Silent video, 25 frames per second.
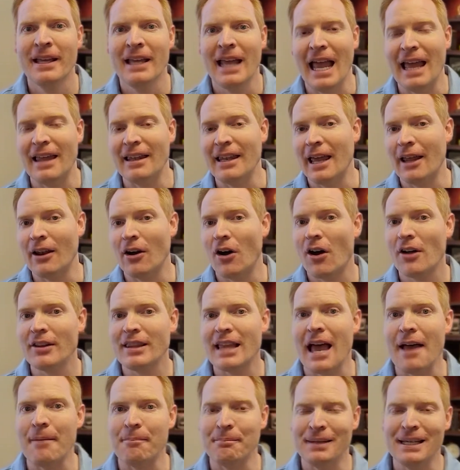And all
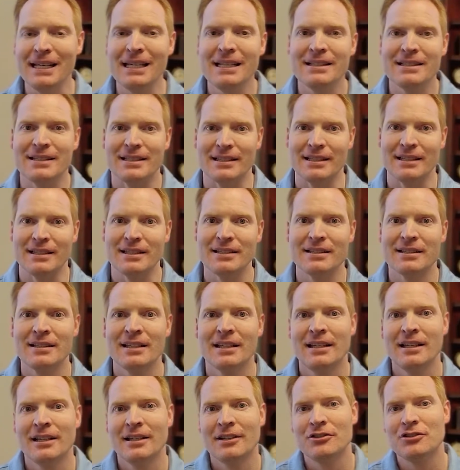that means is
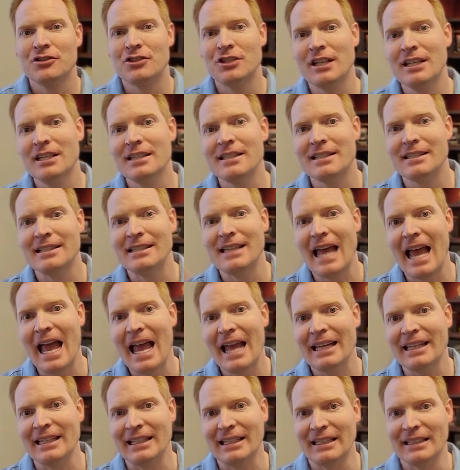she's
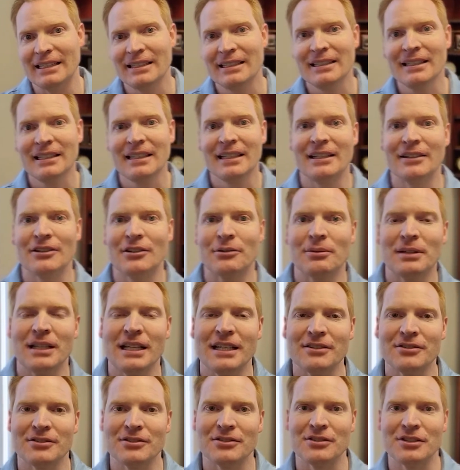nagging in the
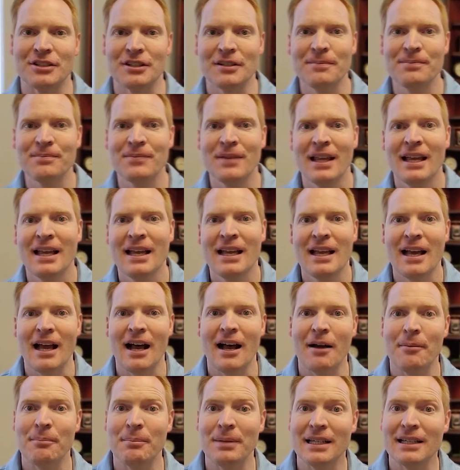relationship
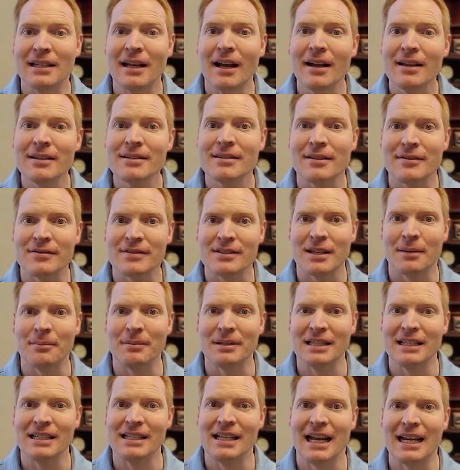because of some
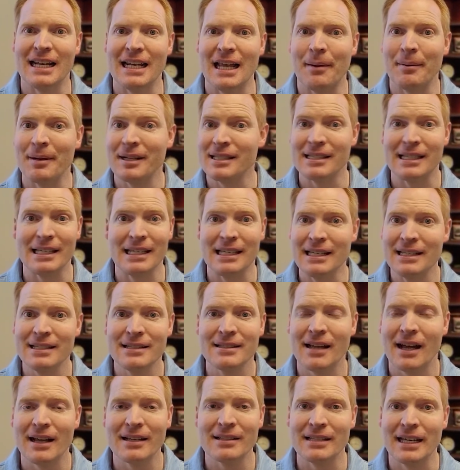of the dynamics that he's
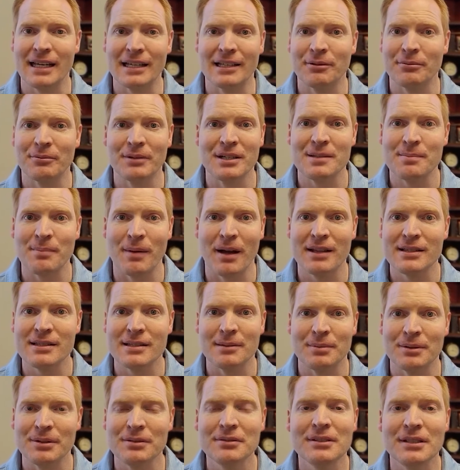not taking
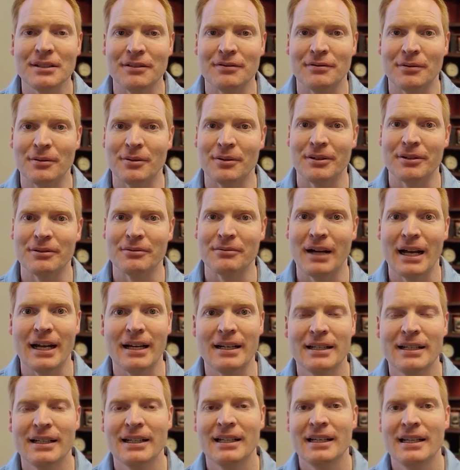responsibility for,
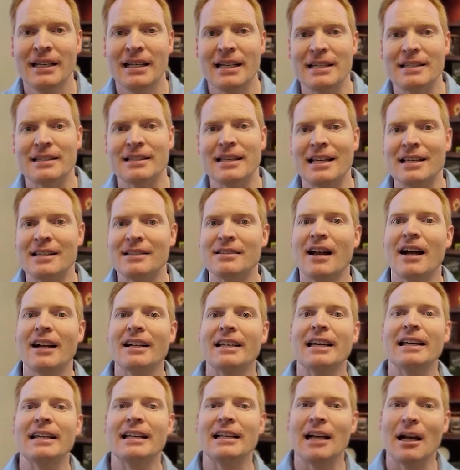right? He's not
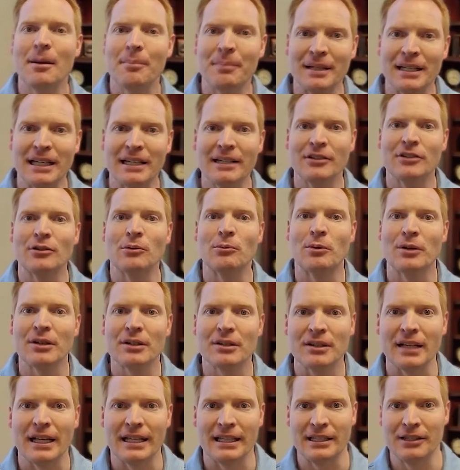getting up and getting to
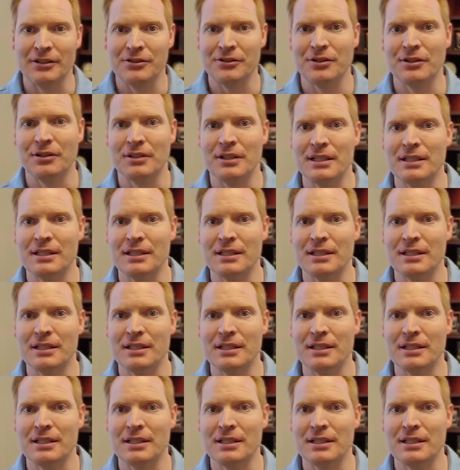work like he should.